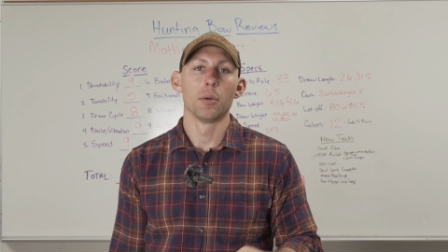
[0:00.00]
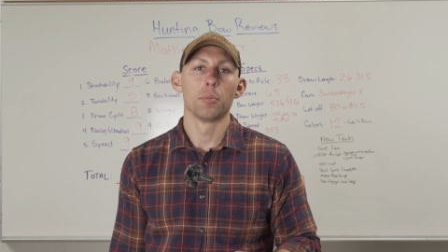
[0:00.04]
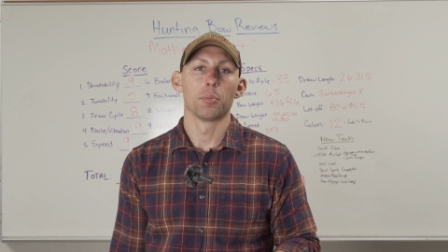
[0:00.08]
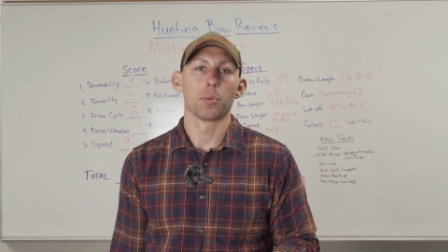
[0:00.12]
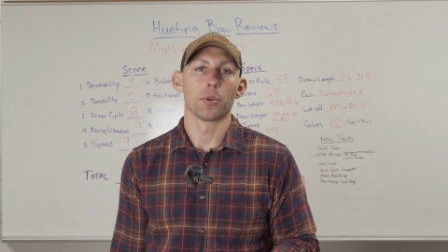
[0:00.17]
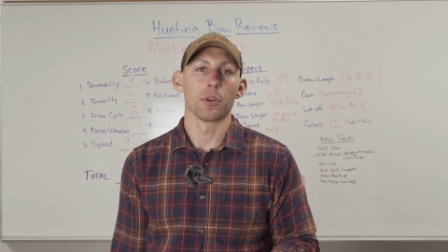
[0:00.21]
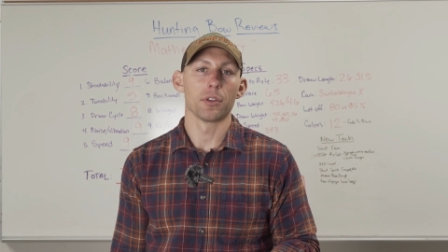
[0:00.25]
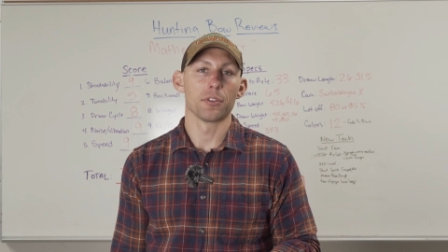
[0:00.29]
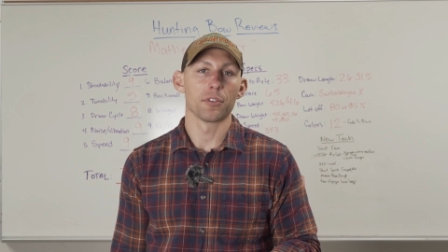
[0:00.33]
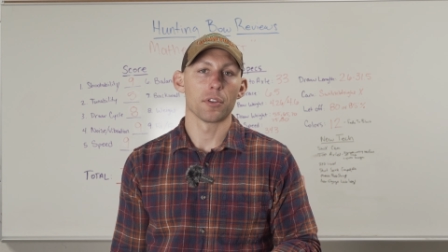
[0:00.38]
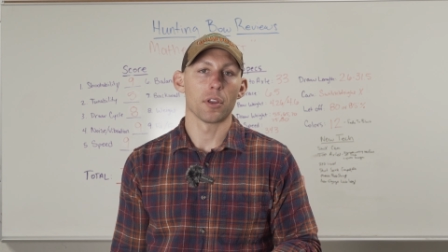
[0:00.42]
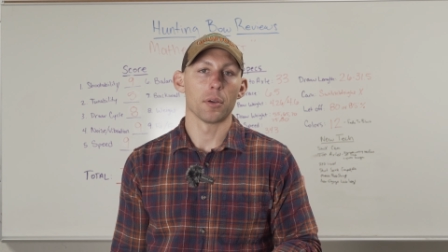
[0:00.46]

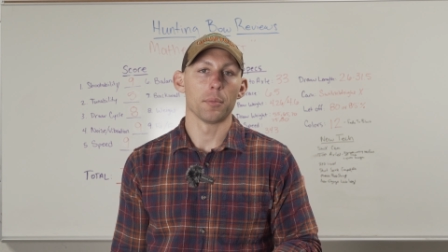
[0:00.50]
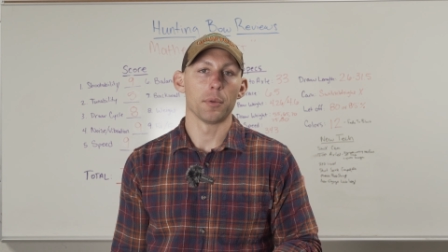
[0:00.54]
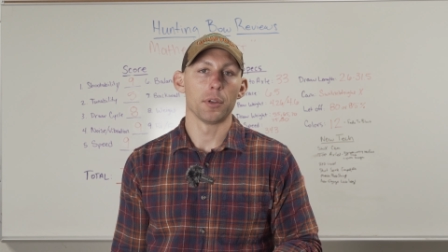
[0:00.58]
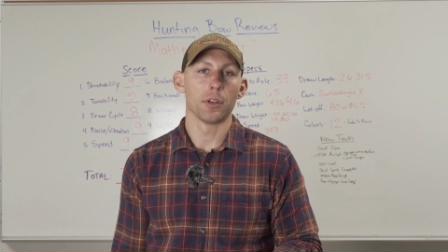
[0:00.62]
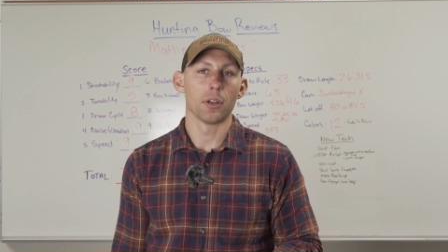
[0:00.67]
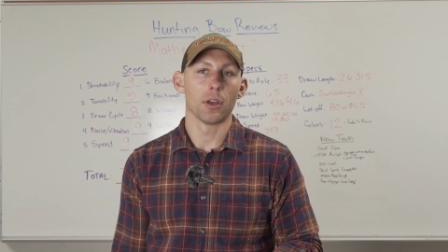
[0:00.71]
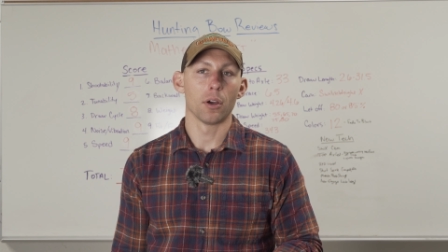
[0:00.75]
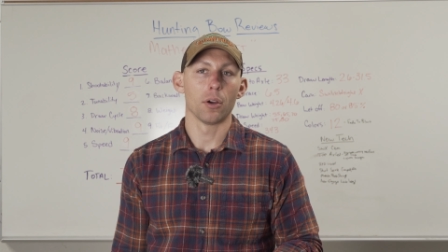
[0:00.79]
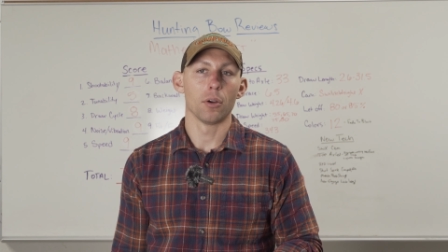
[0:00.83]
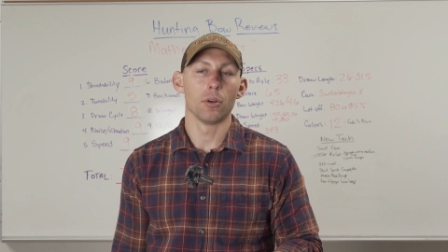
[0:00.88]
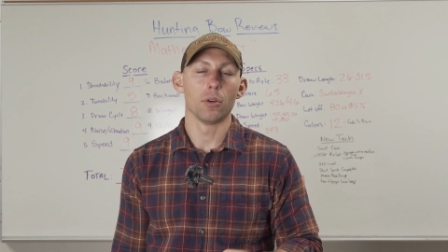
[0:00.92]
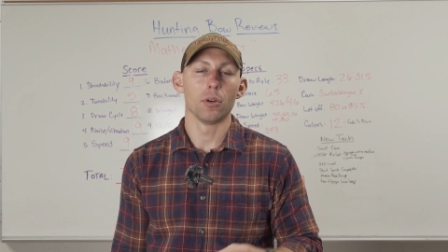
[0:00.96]
Please let me
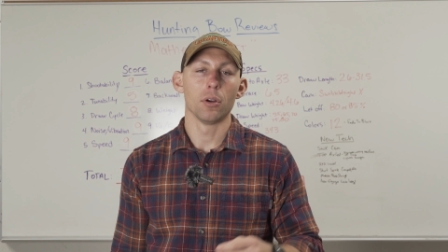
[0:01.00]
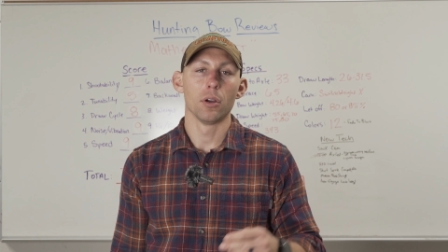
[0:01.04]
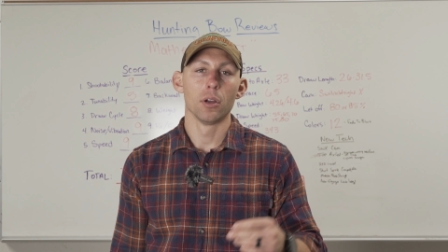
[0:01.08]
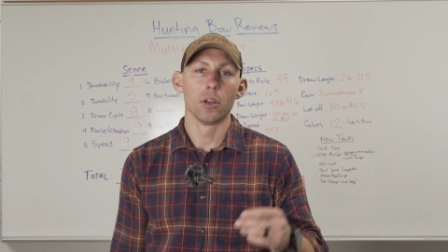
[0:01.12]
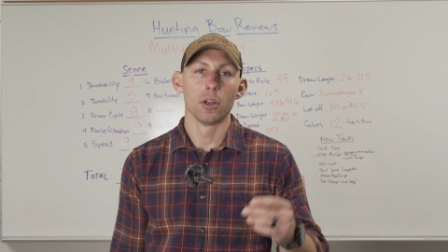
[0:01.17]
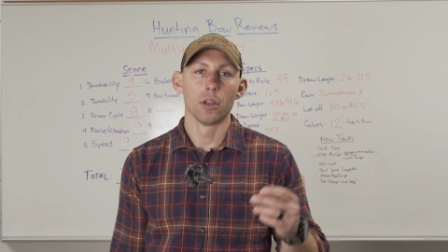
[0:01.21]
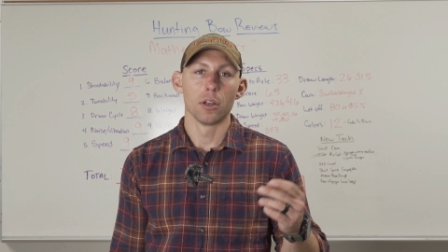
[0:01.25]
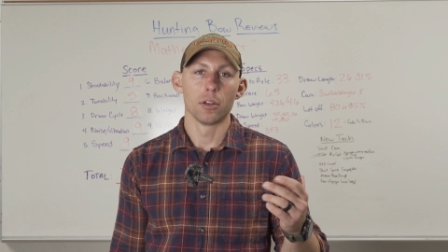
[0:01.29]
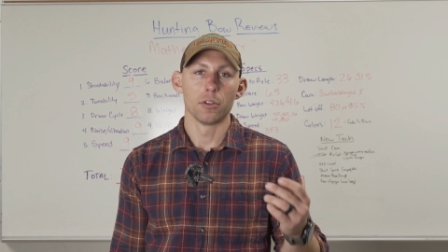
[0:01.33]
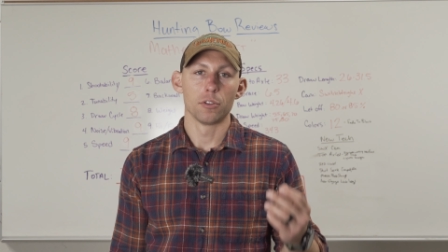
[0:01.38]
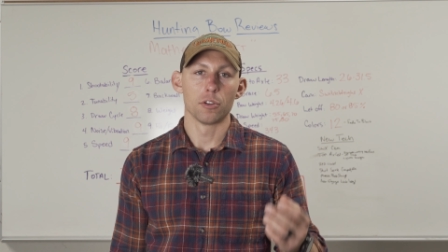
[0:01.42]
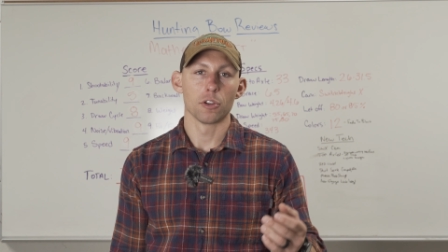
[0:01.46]
know.
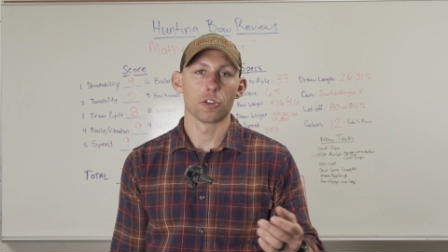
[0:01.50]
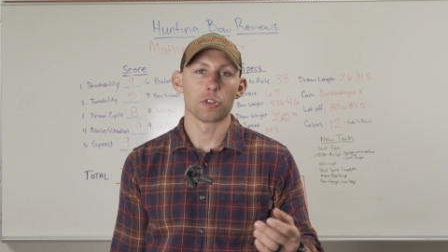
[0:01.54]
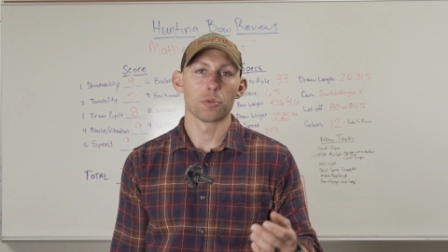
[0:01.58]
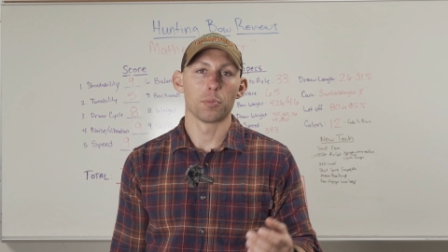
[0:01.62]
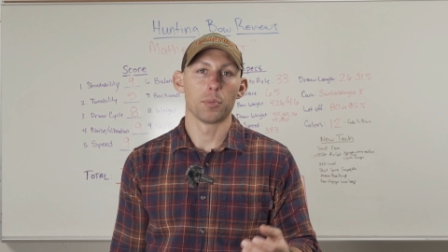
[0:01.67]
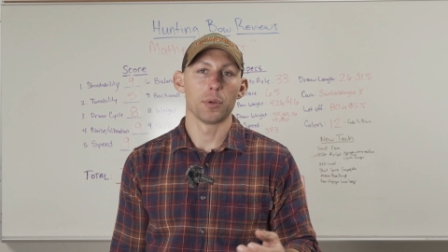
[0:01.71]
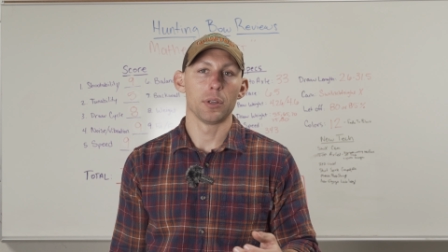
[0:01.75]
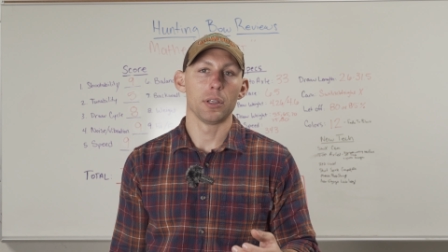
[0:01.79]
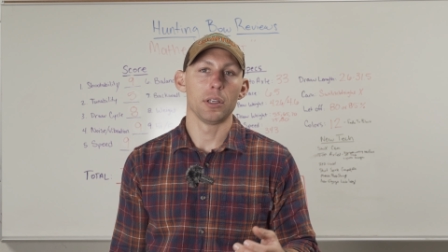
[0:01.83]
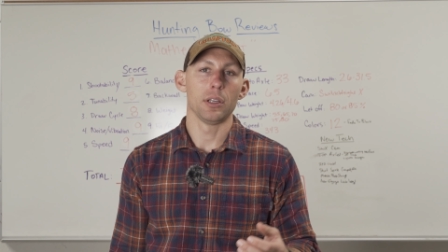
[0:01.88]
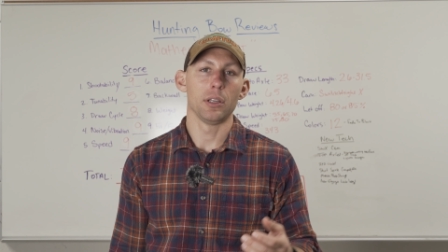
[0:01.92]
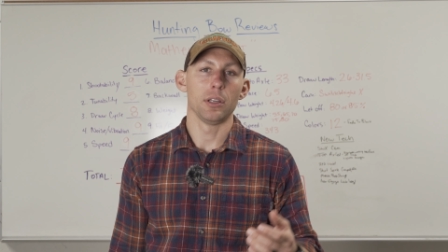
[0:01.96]
Just
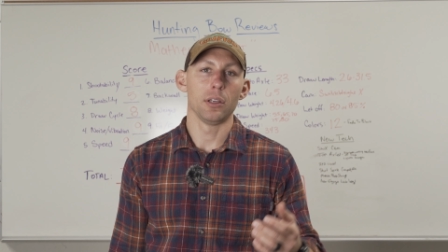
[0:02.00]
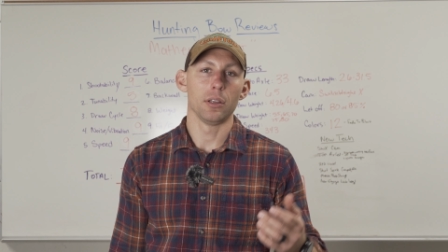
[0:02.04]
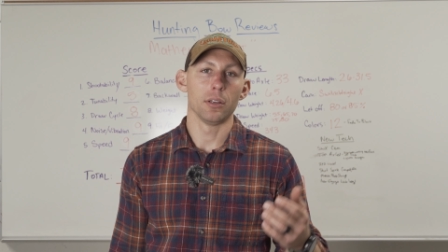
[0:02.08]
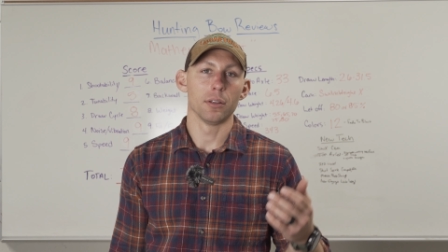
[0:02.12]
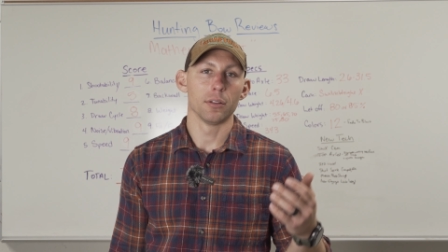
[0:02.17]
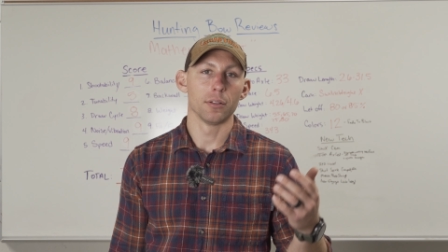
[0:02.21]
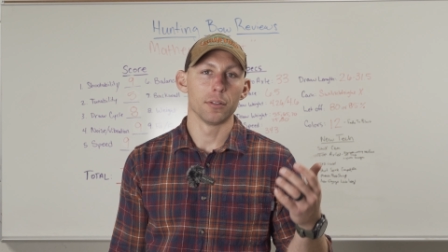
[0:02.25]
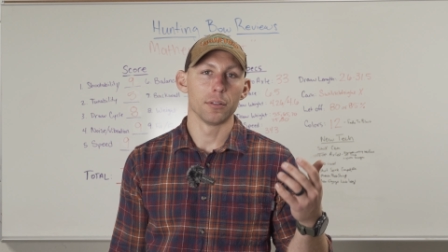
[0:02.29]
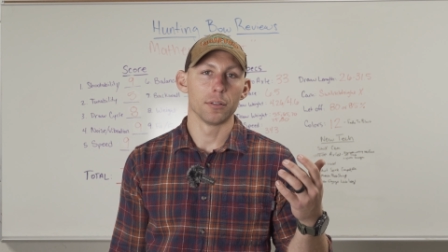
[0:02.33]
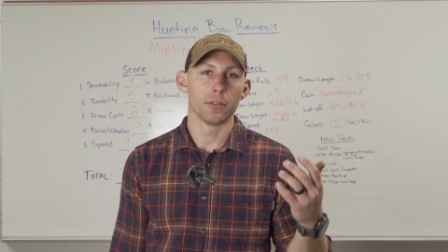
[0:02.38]
be